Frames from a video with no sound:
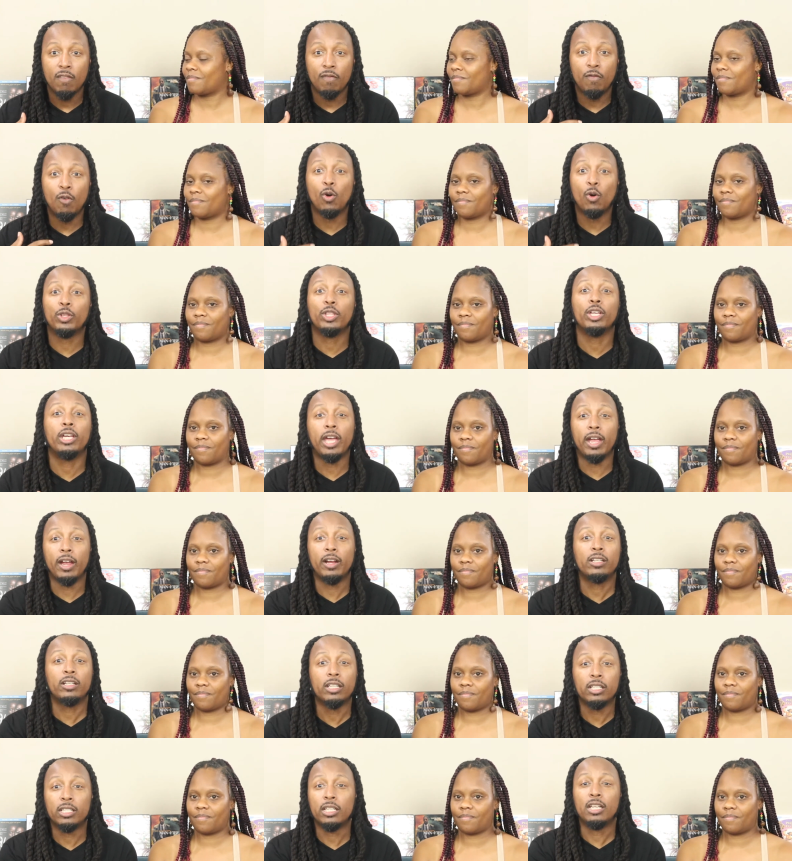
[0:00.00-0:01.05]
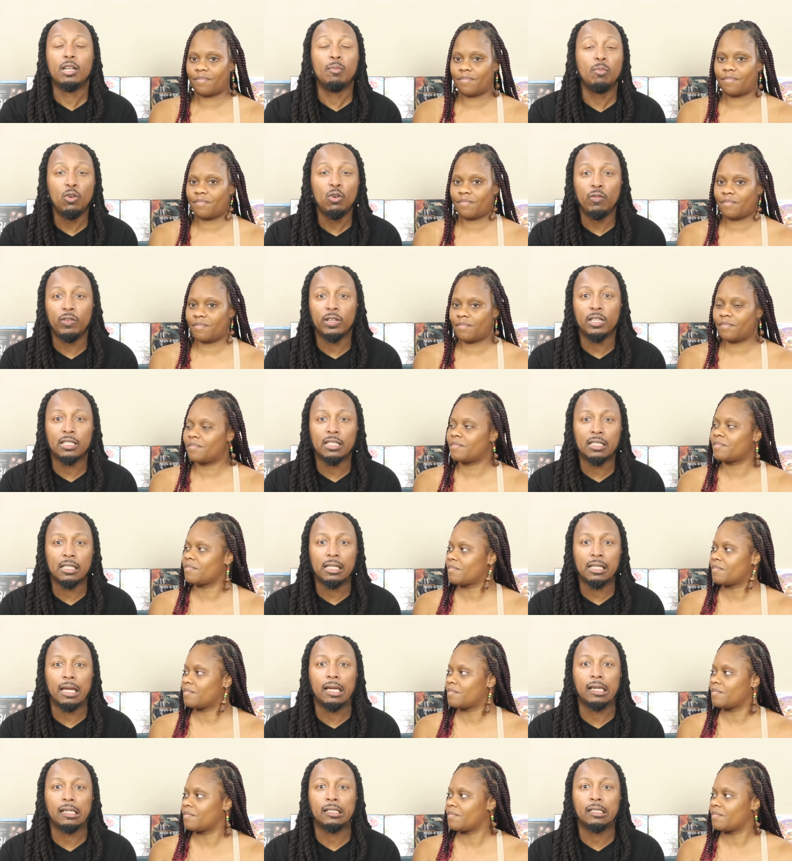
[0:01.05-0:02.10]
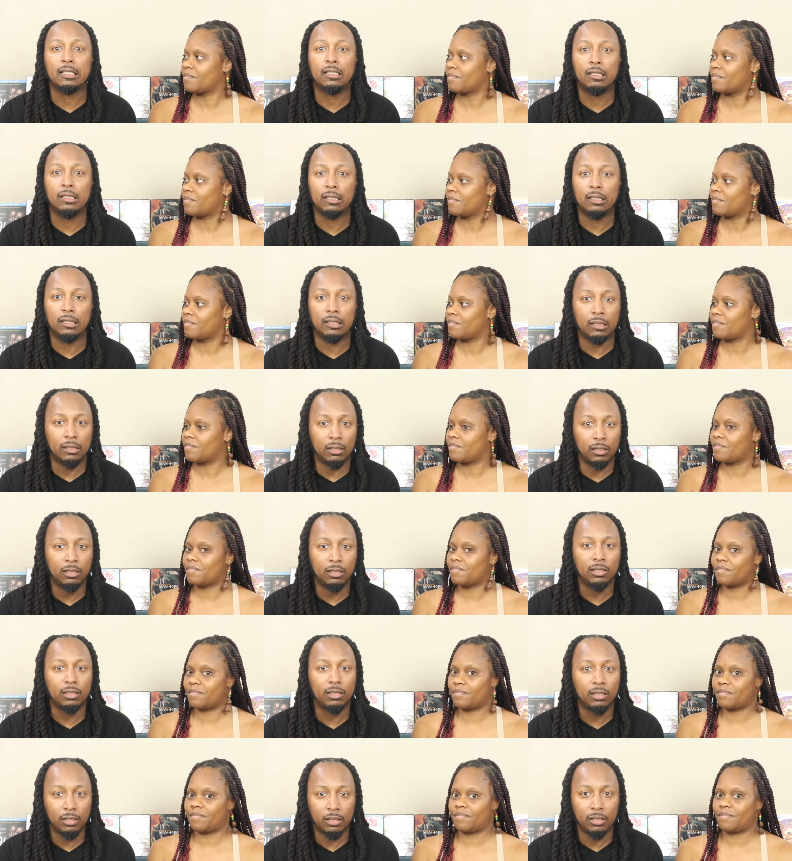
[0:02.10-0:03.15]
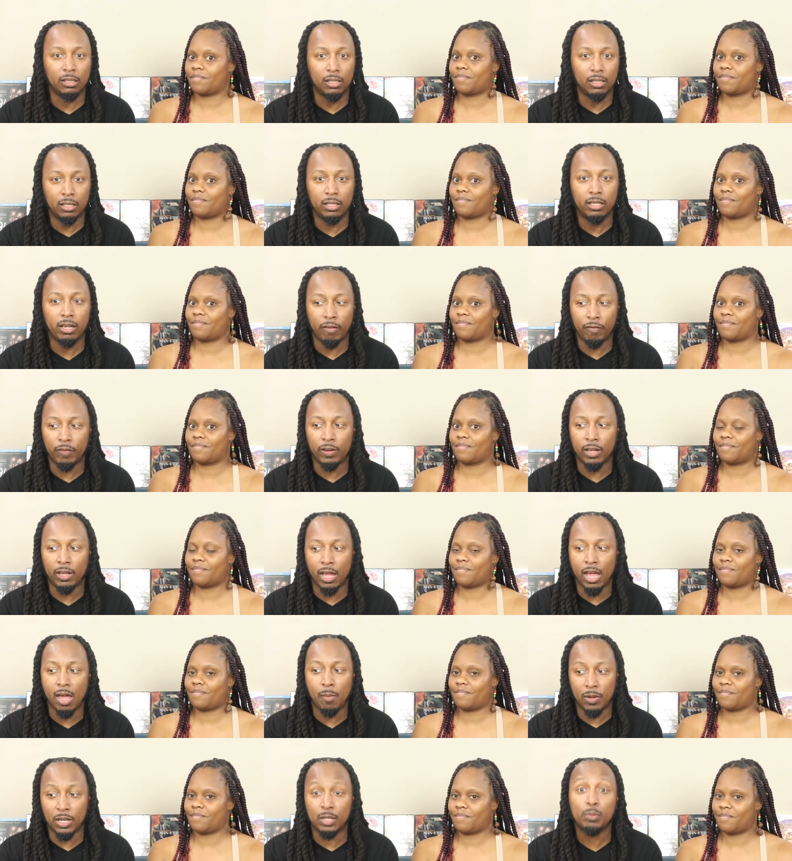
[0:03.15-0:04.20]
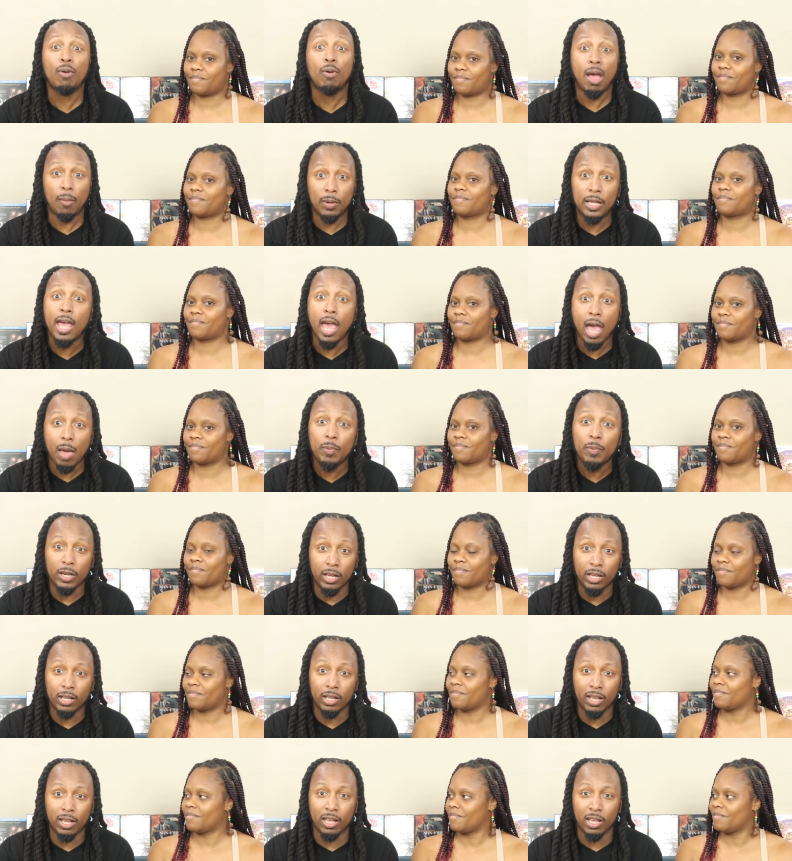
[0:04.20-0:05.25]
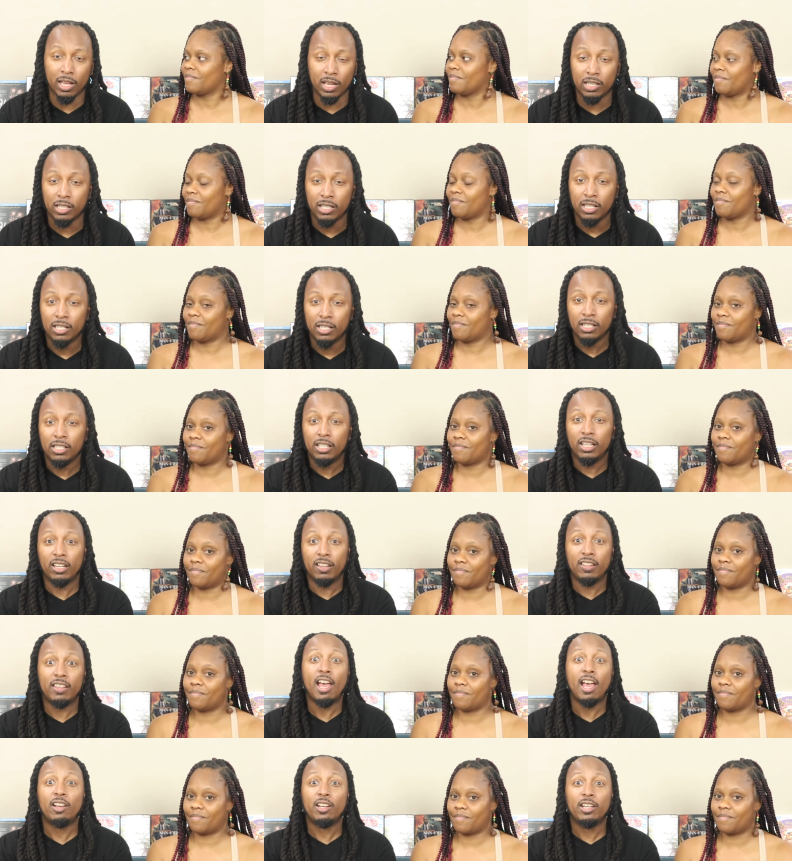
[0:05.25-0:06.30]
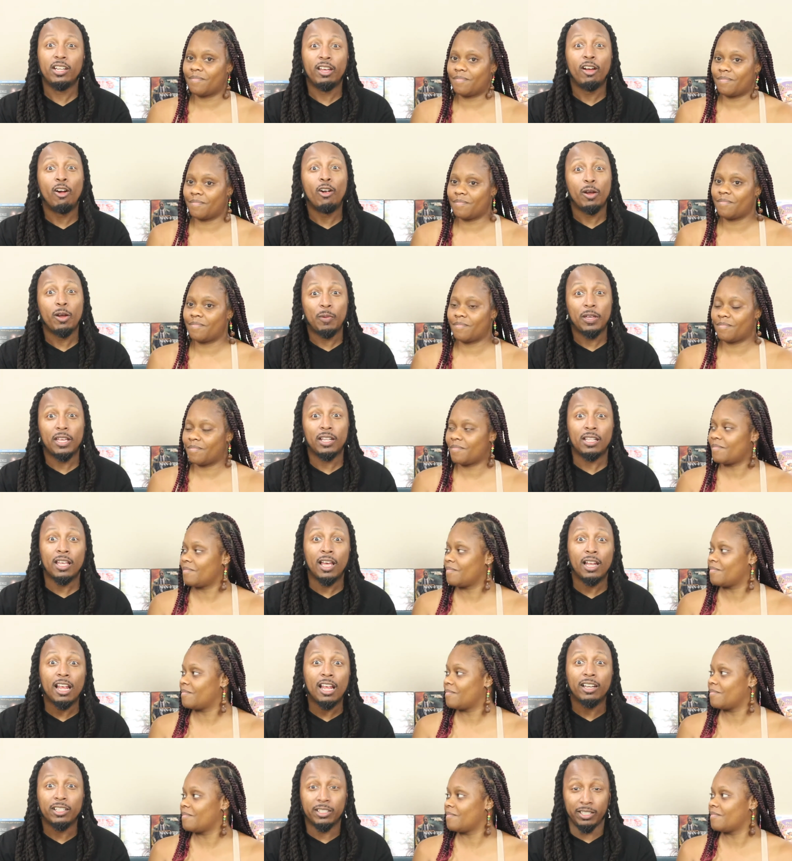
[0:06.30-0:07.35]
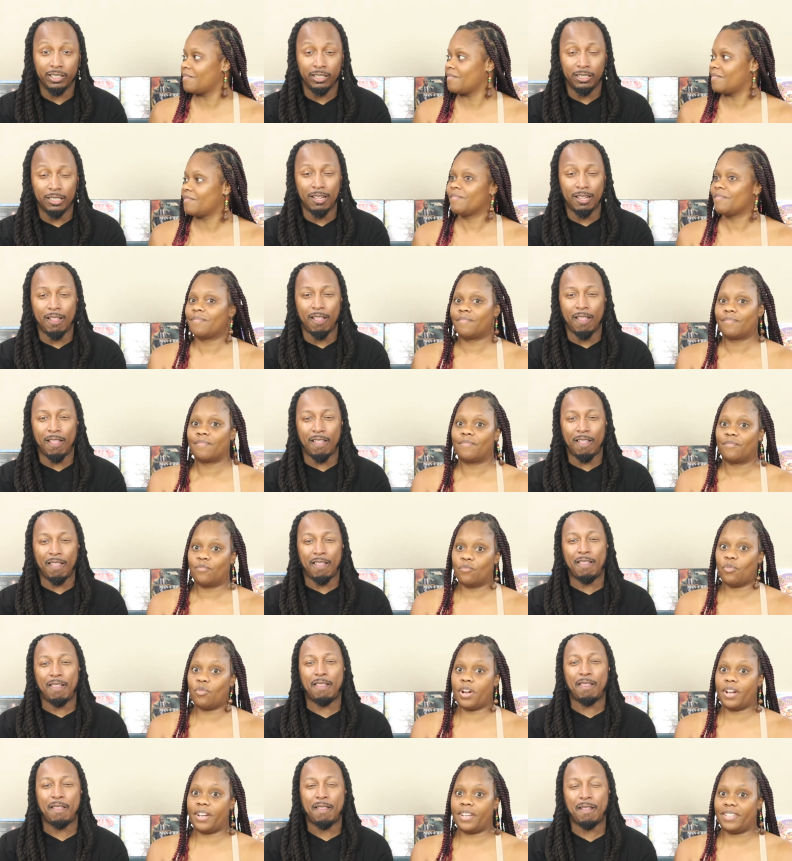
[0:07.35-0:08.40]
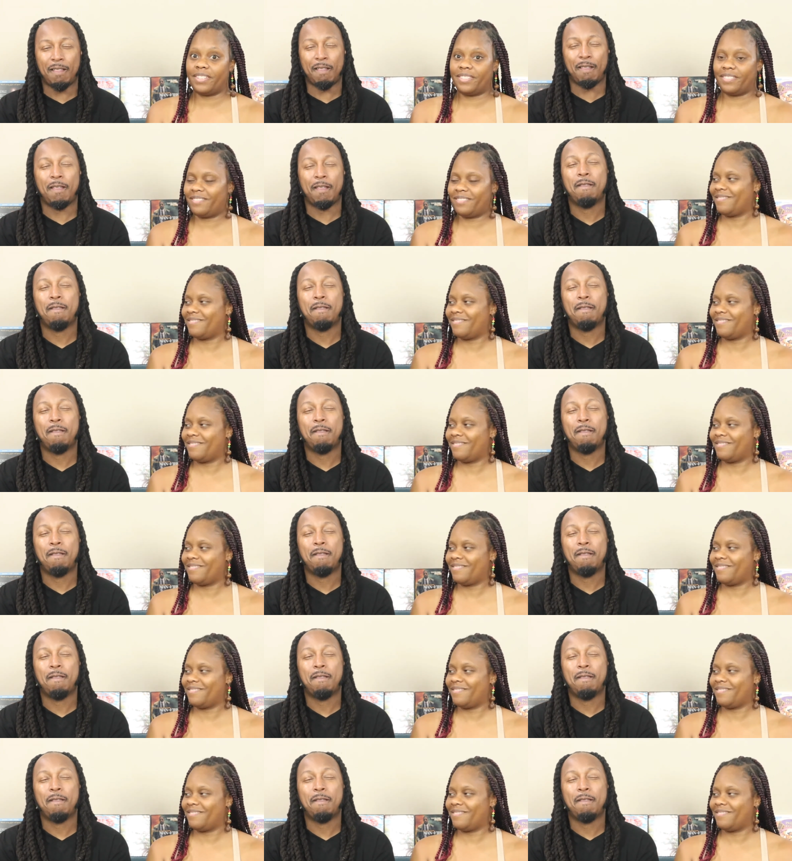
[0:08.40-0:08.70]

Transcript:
Speaker 1: for the characters in the movie because it's like, oh, this this definitely can happen. It's probably happening, and, and y'all need to hurry up and get the hell out of there. Right,